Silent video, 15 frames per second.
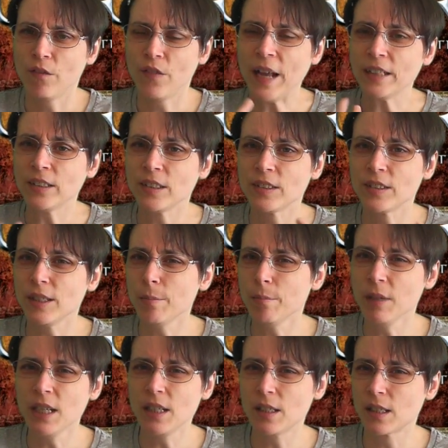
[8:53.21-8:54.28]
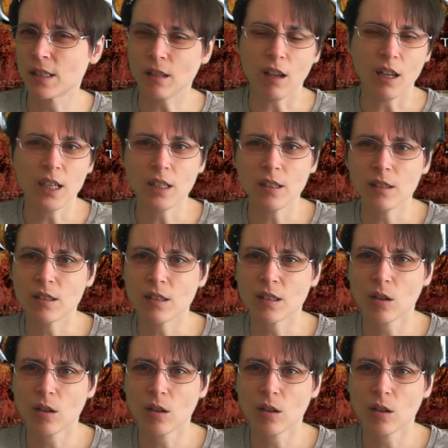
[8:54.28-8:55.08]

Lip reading: fantasy meets science,